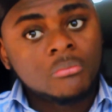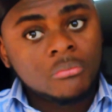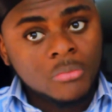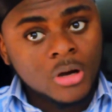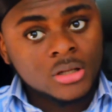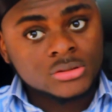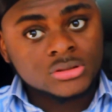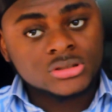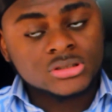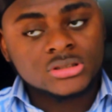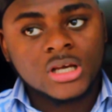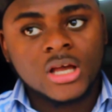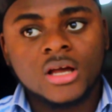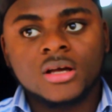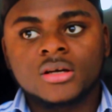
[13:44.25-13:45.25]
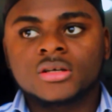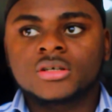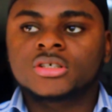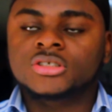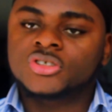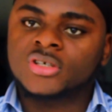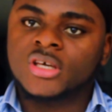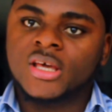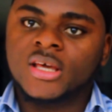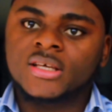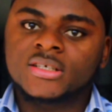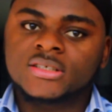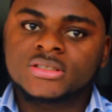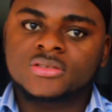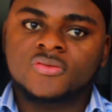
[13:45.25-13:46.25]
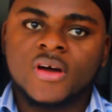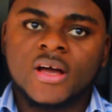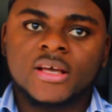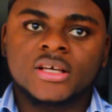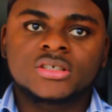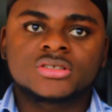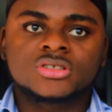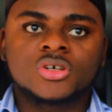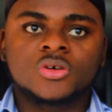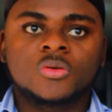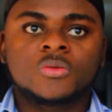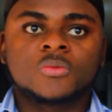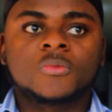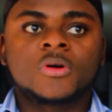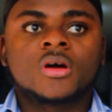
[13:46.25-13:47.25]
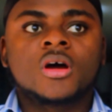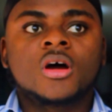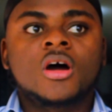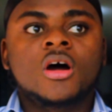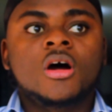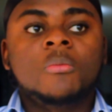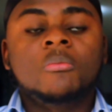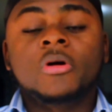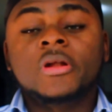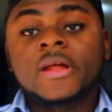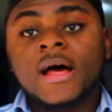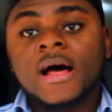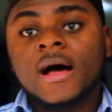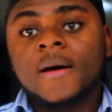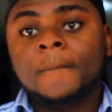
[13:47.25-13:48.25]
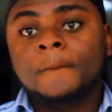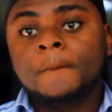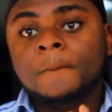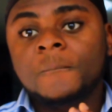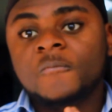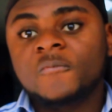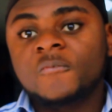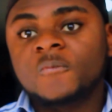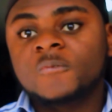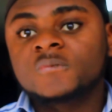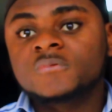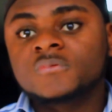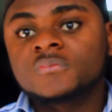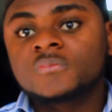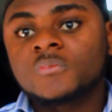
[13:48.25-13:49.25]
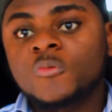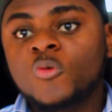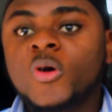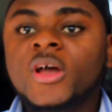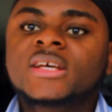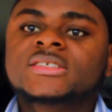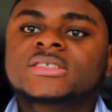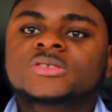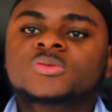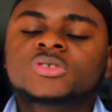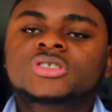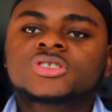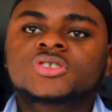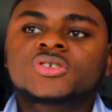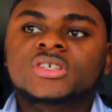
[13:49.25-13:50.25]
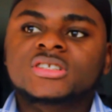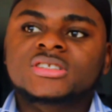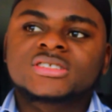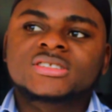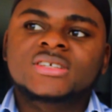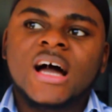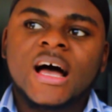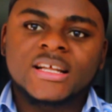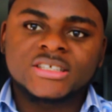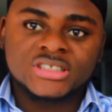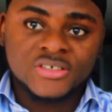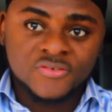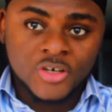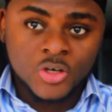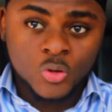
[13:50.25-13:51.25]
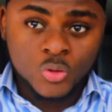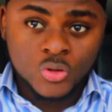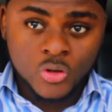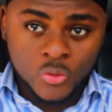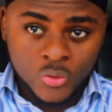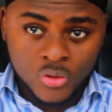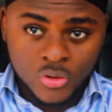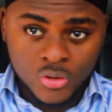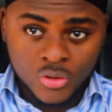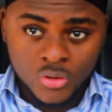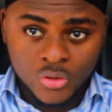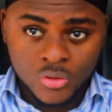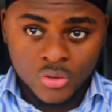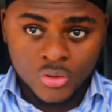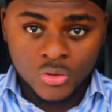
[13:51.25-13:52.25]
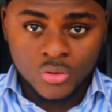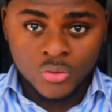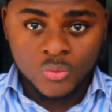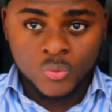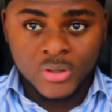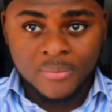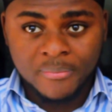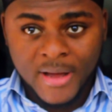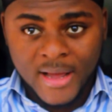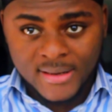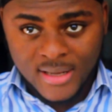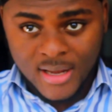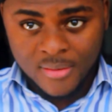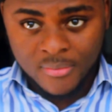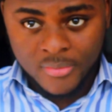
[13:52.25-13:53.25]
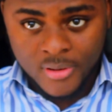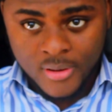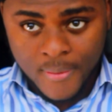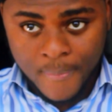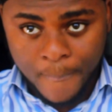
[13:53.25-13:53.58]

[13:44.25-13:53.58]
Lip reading: But it's okay, it's fine. So, but there are ways at which you can still achieve a goal with a bad camera.